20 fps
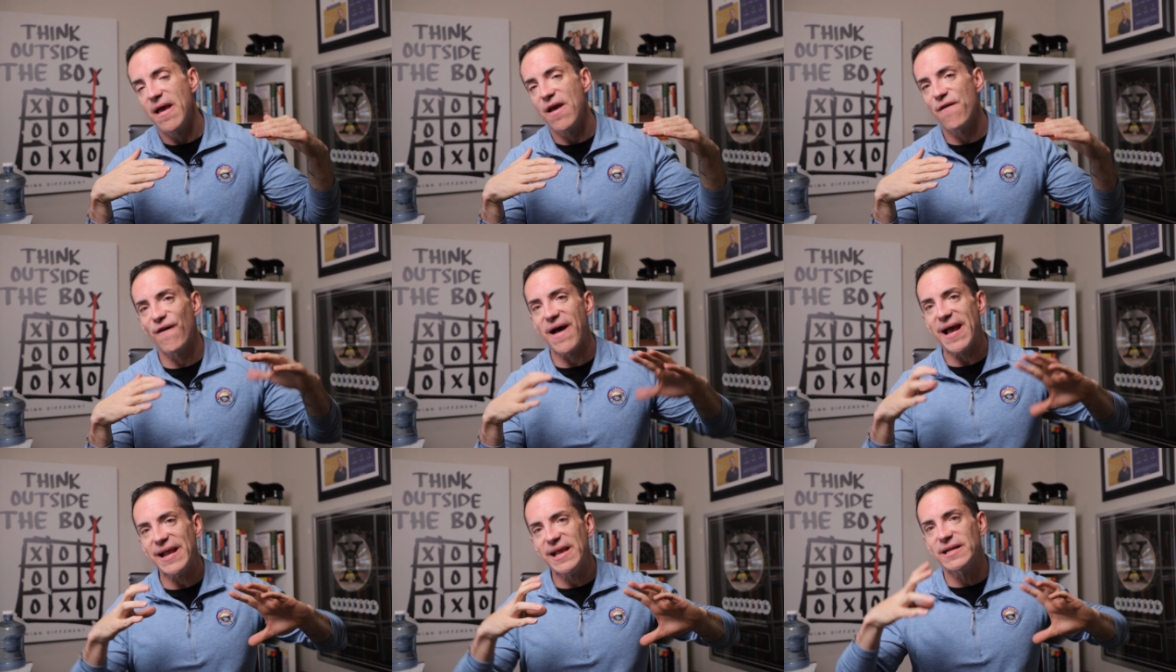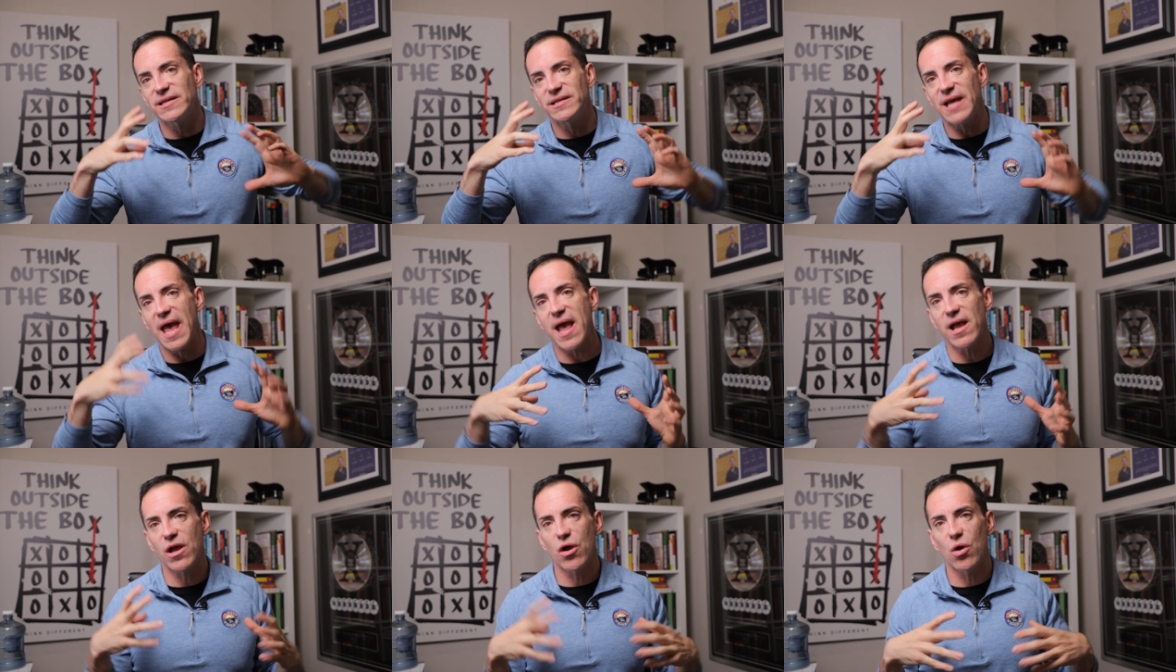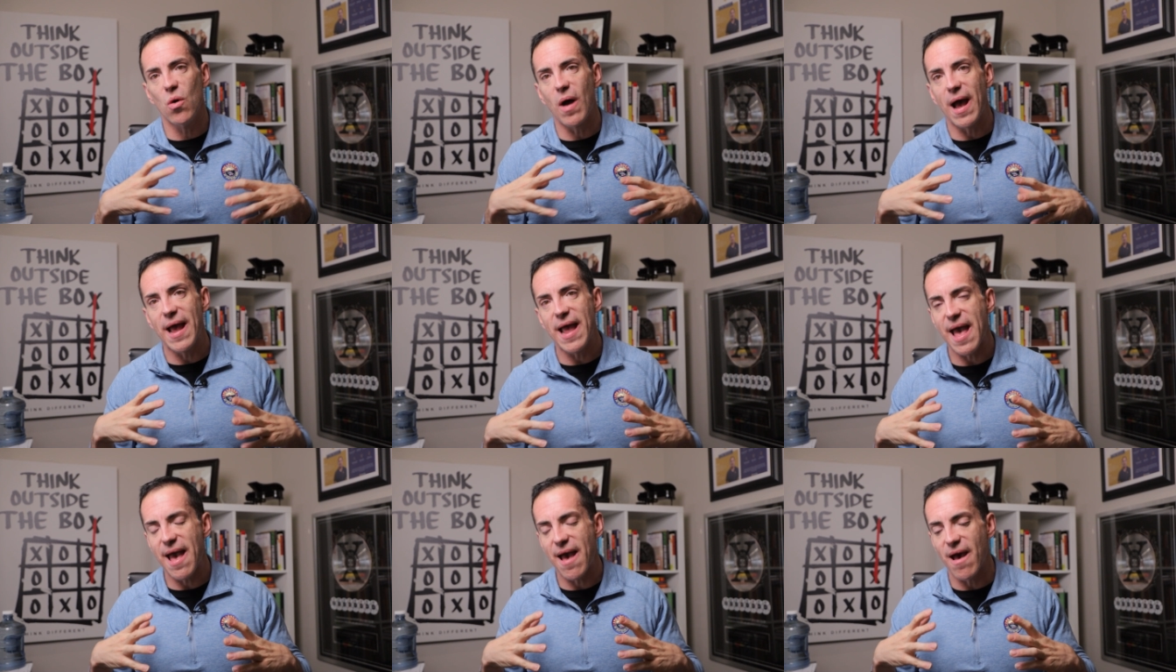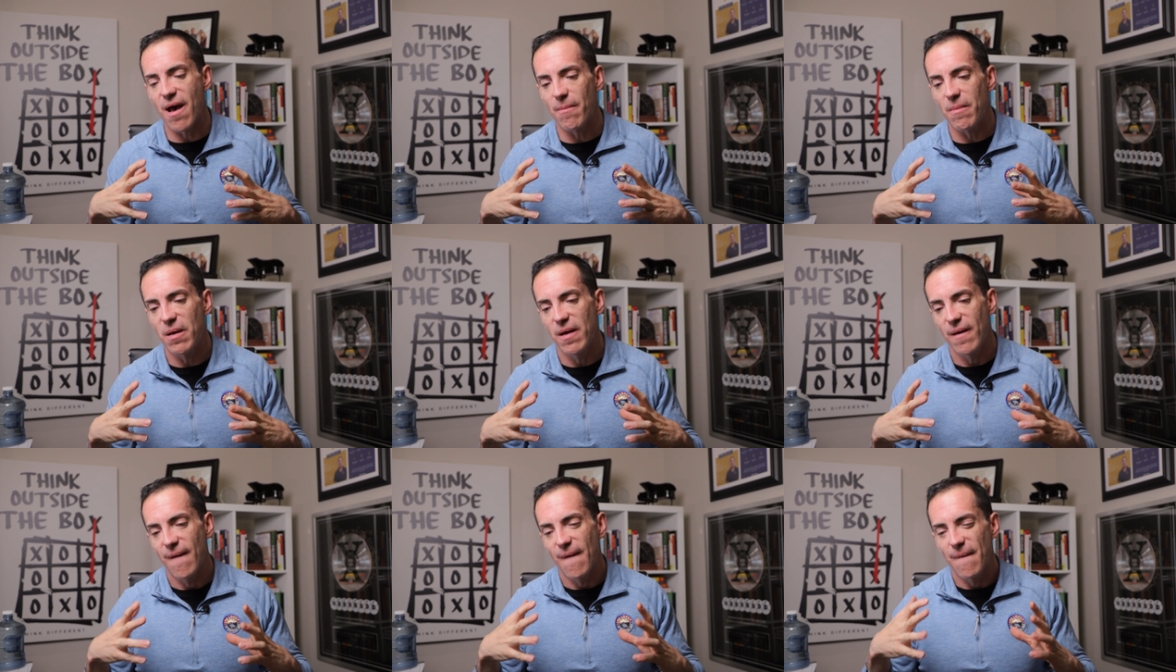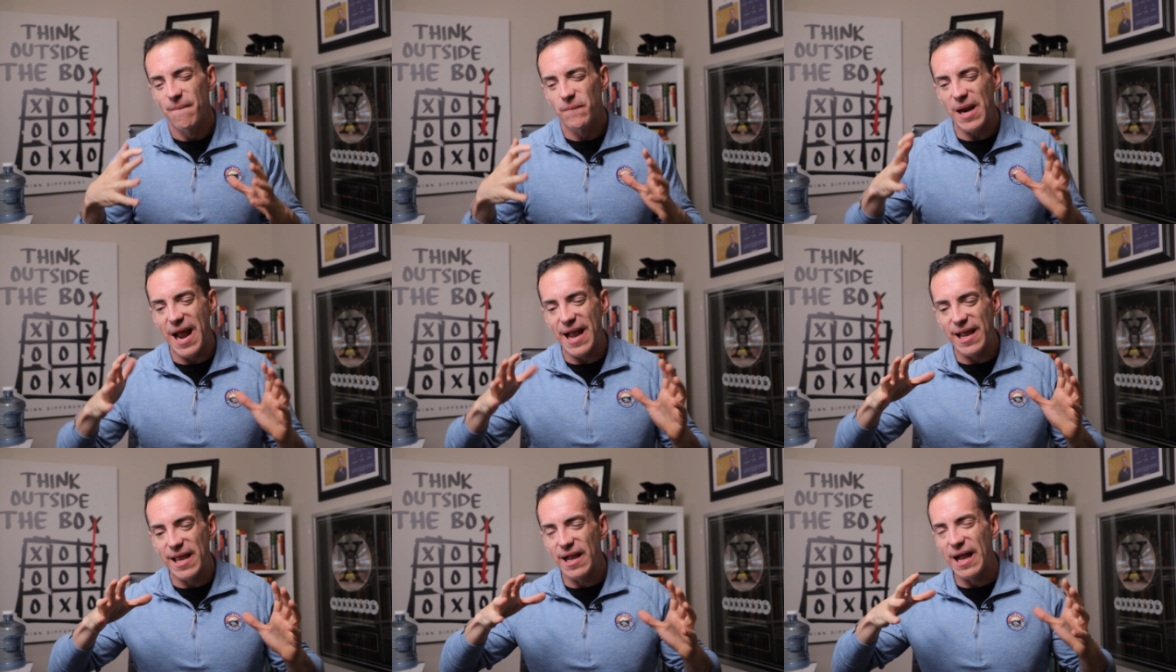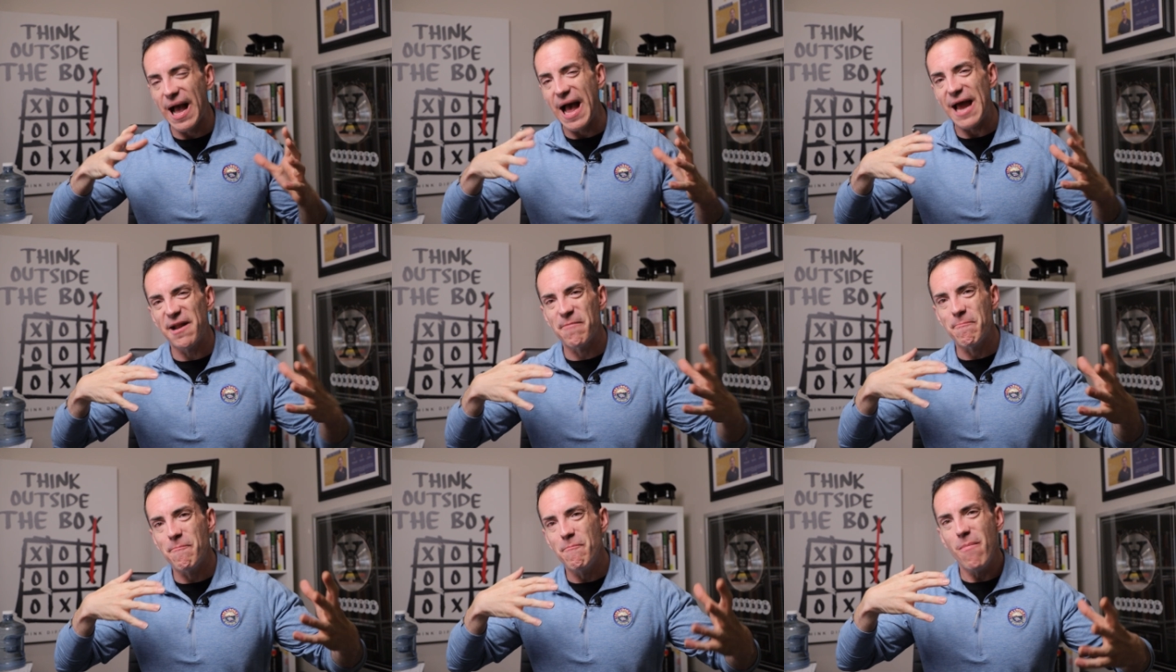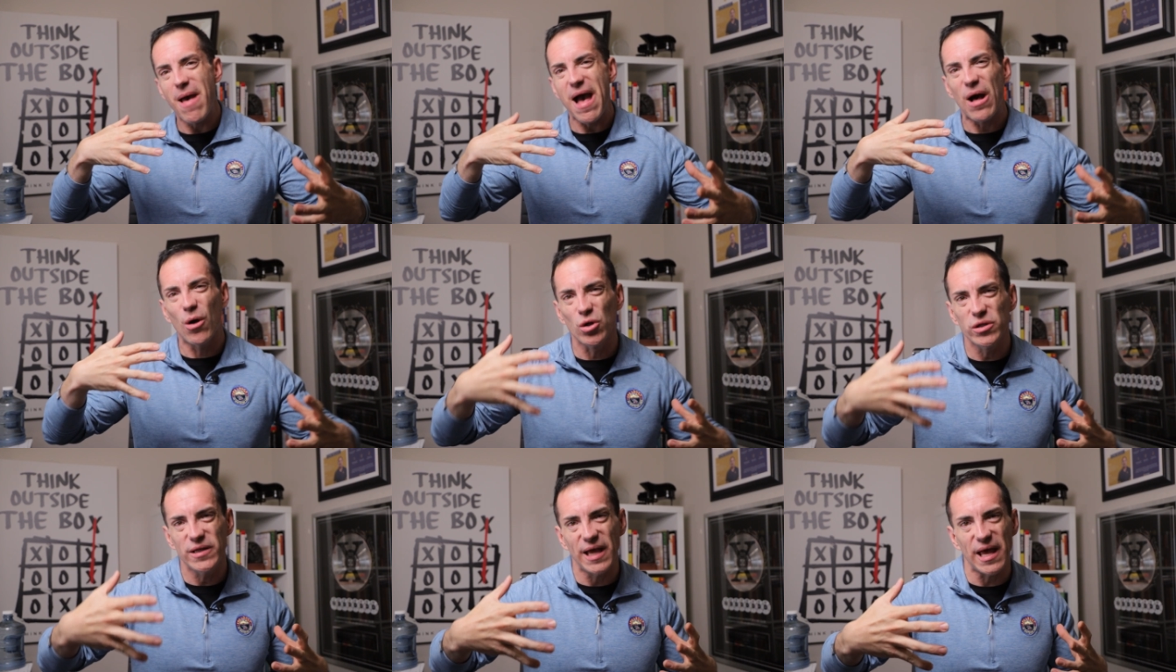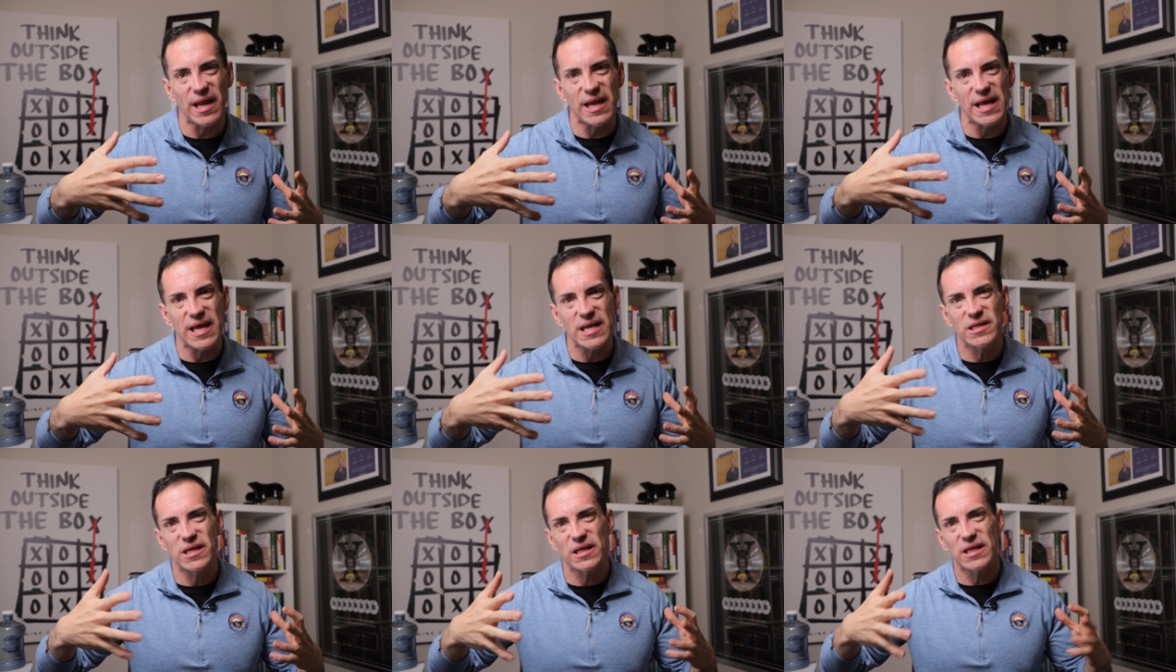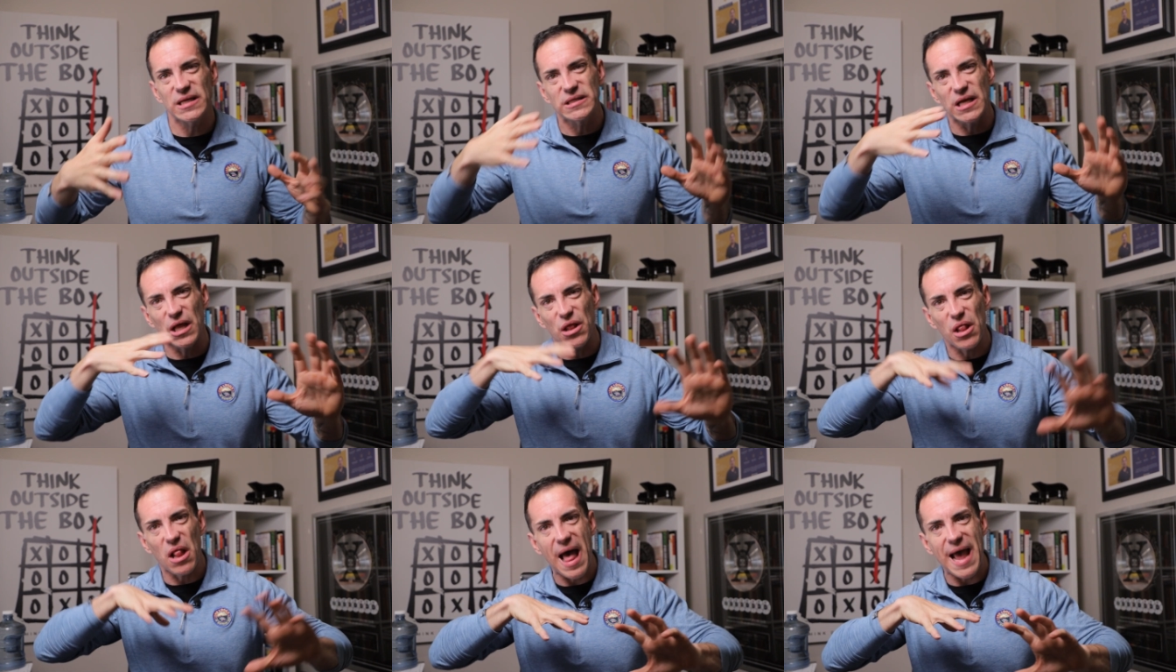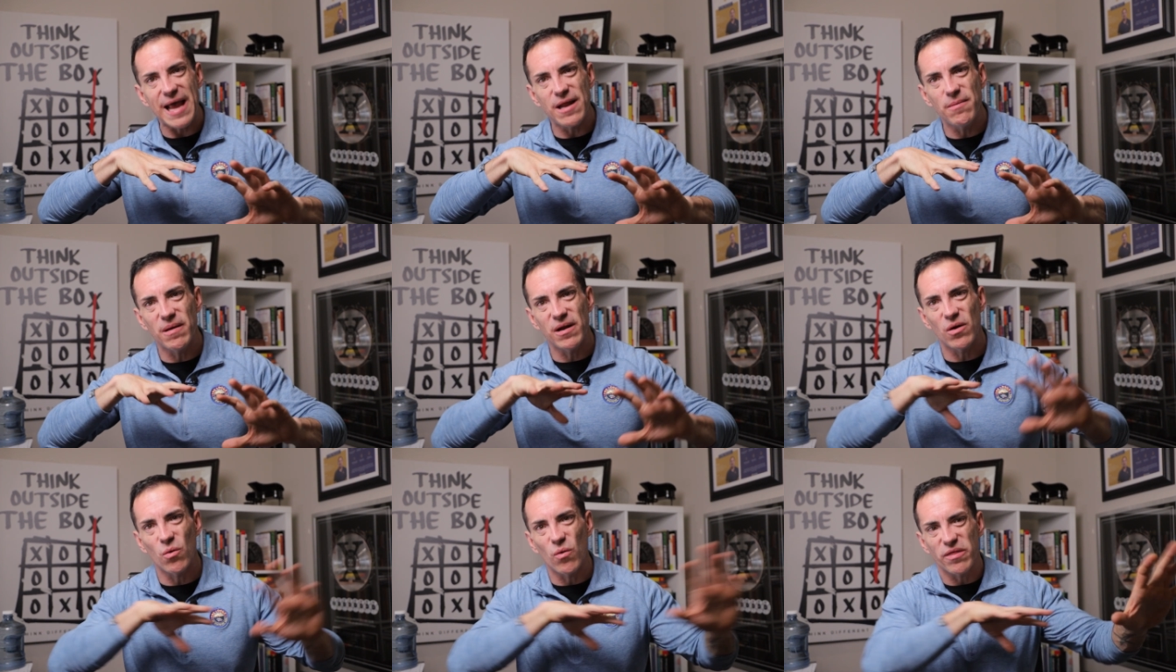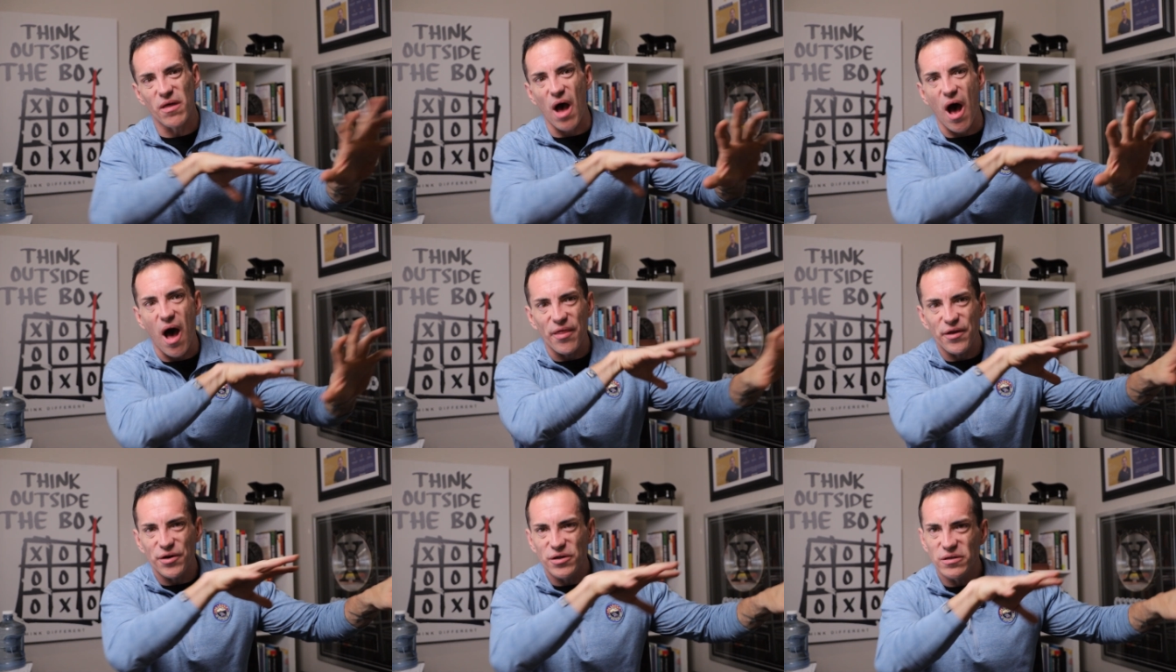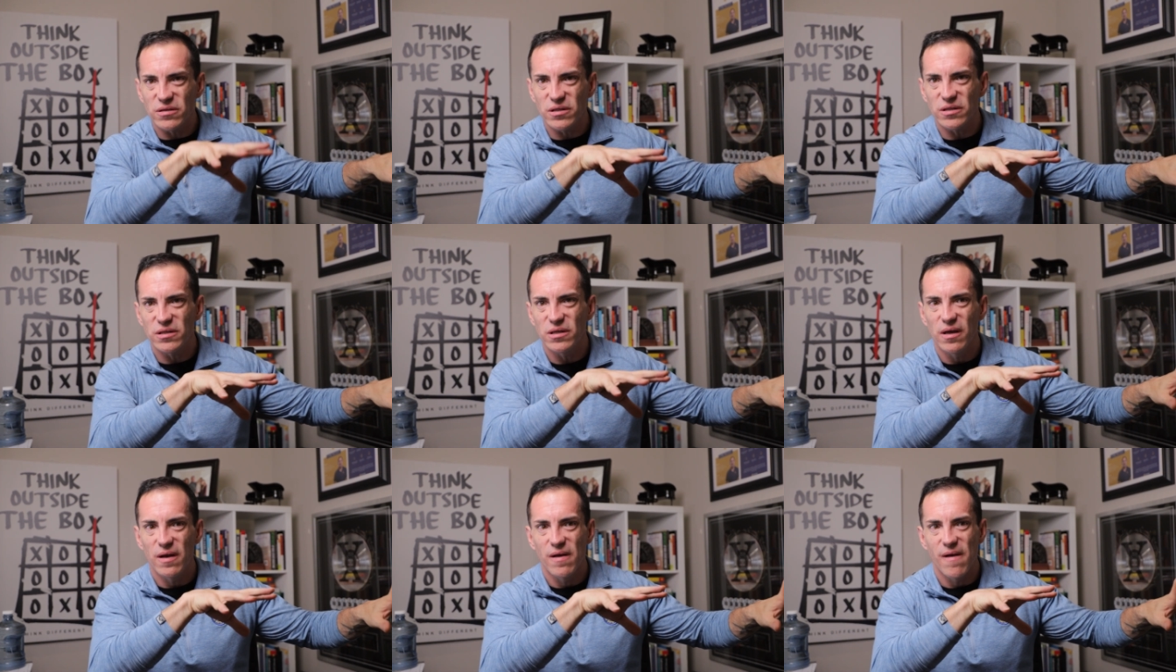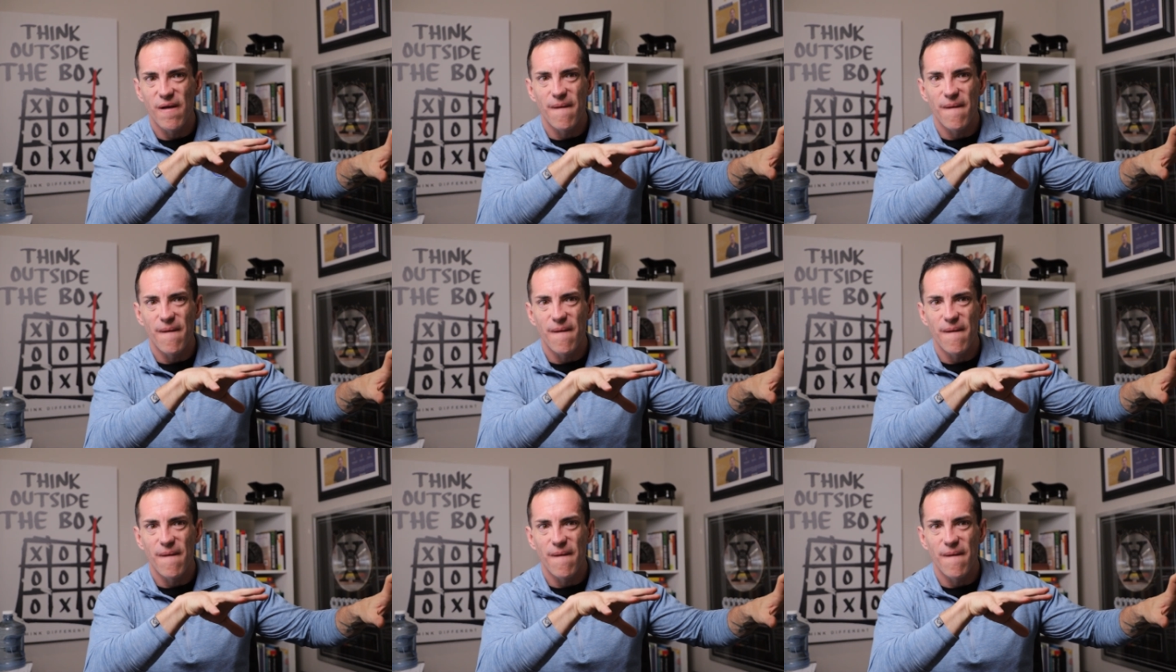if I can take who I am, but I can kind of meld it into this alignment with others,